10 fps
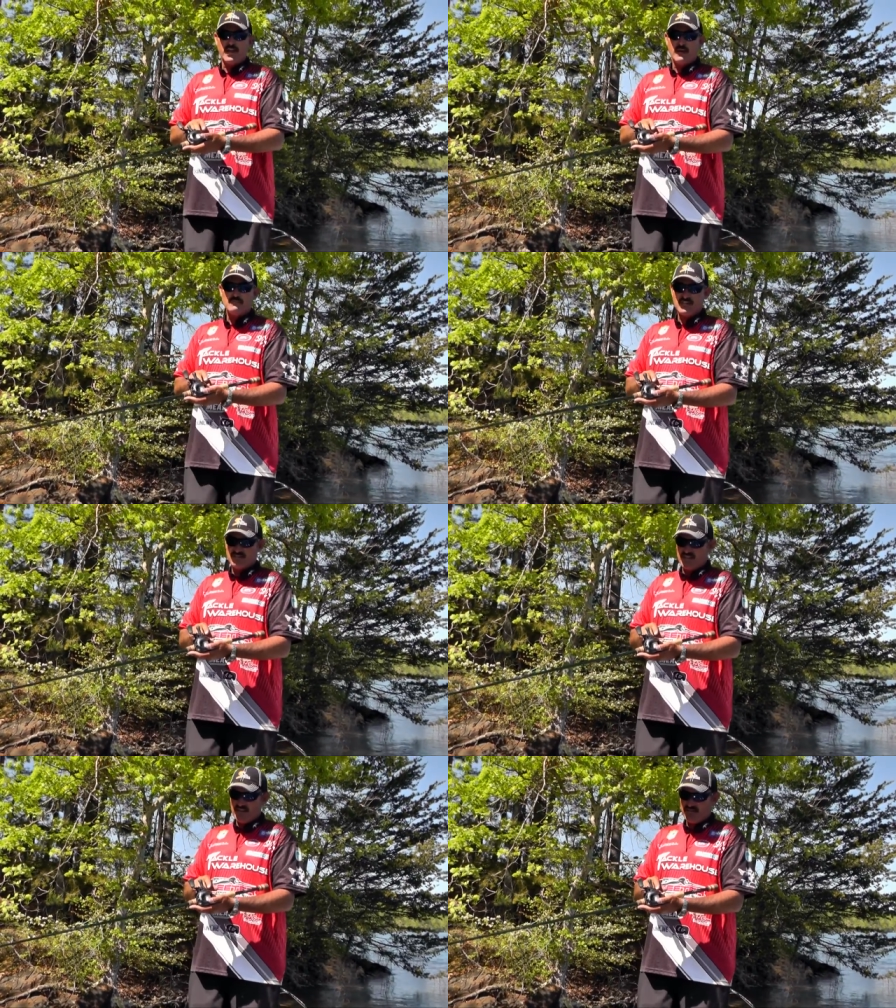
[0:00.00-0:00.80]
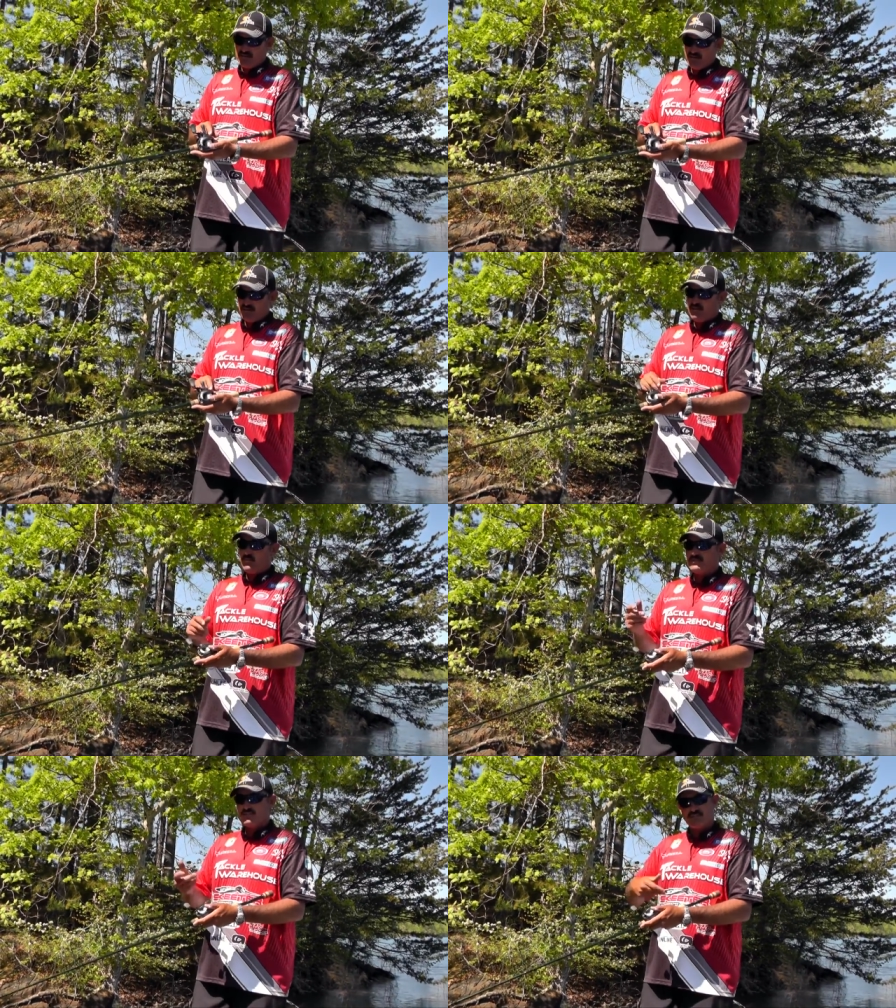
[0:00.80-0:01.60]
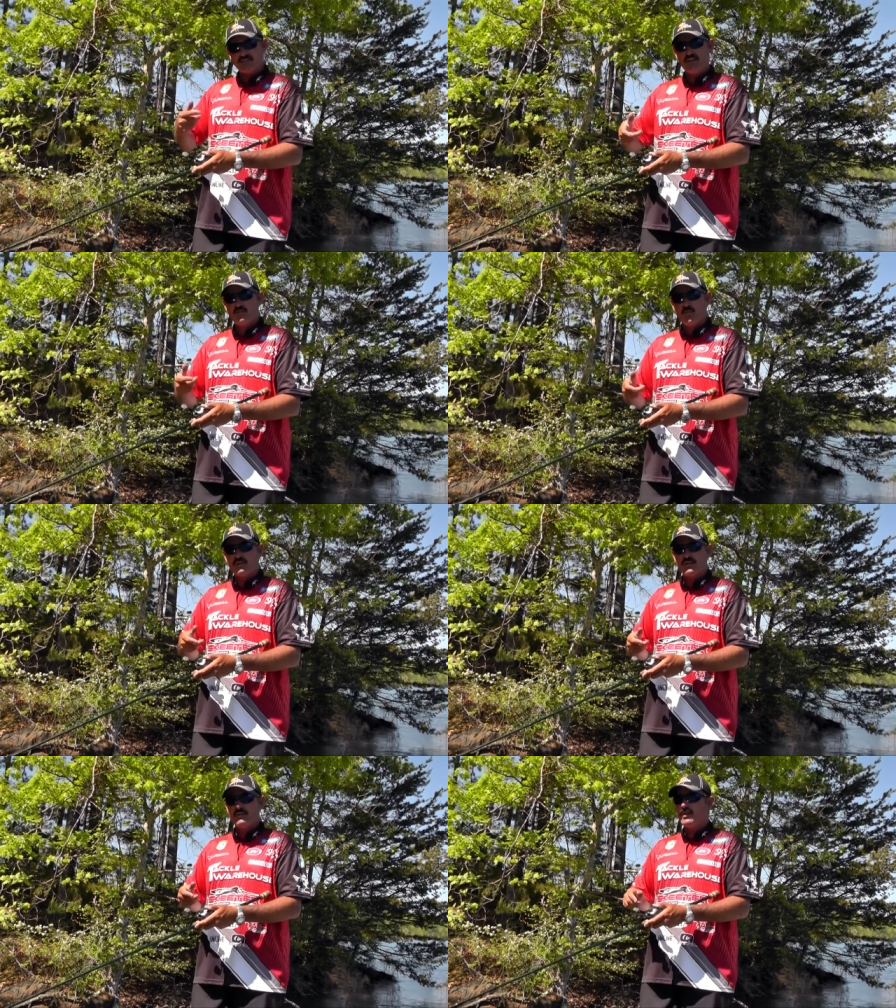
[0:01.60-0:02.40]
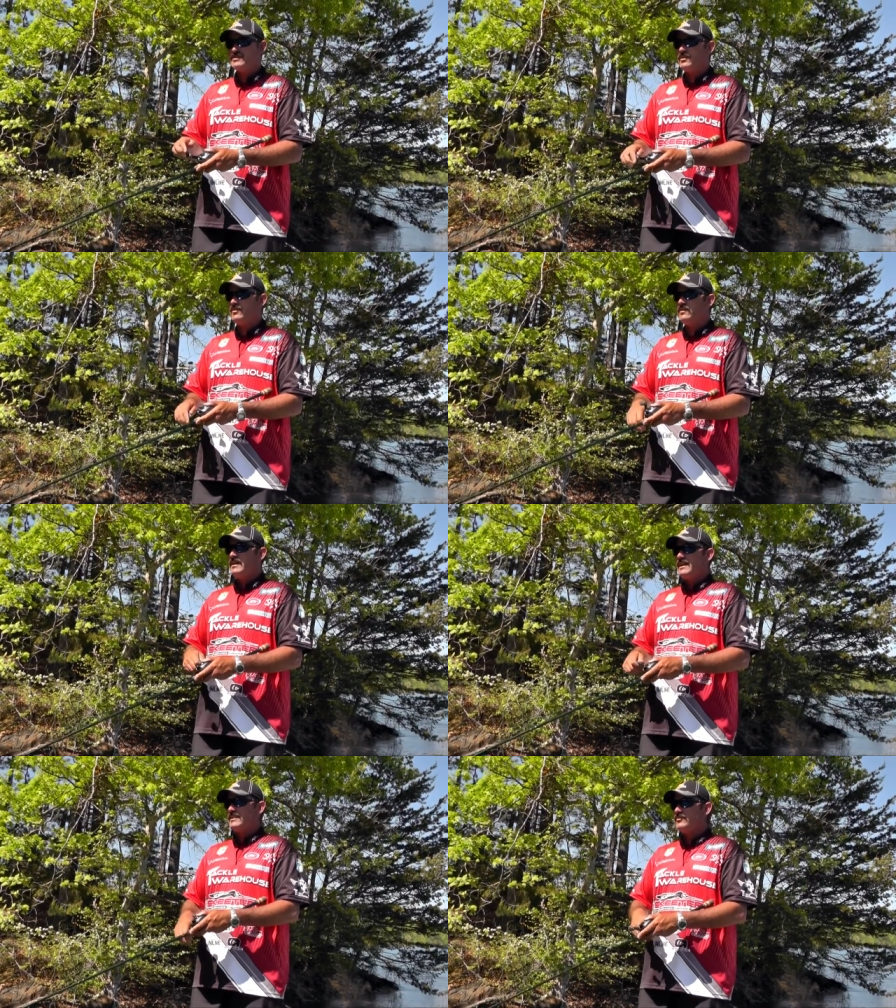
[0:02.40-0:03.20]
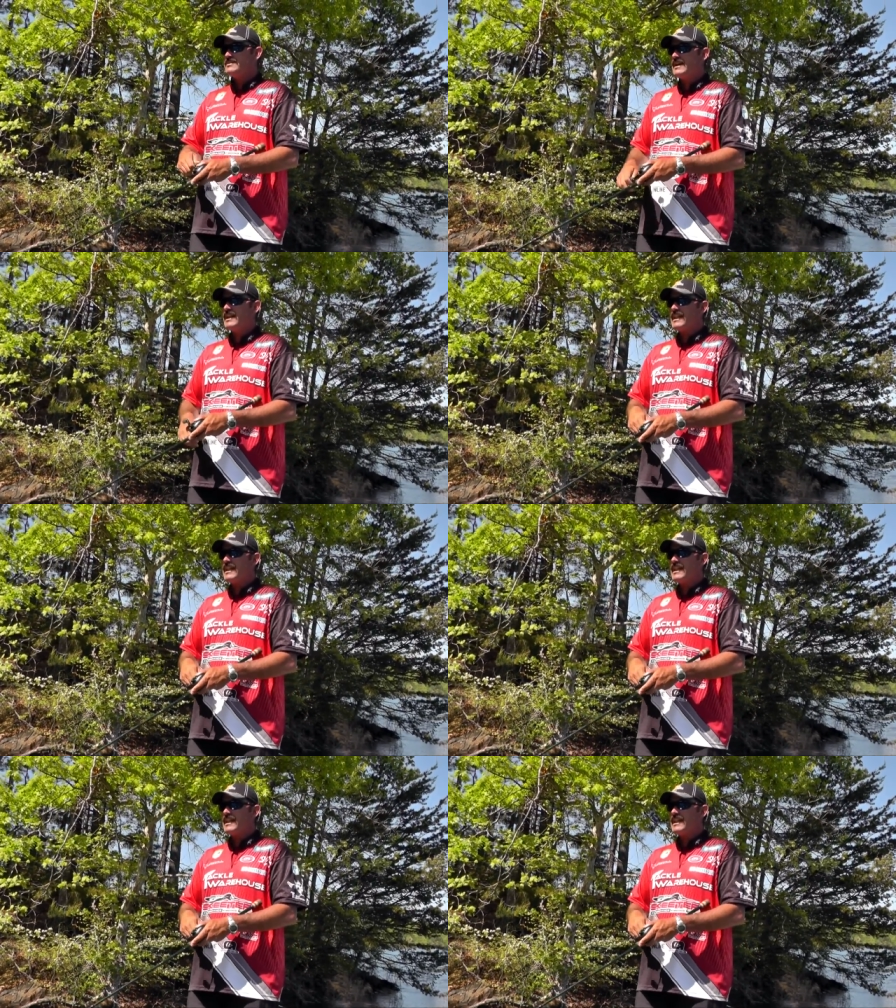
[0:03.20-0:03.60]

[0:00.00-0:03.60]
MG7, which is a 7-to-1 gear ratio. And the reason I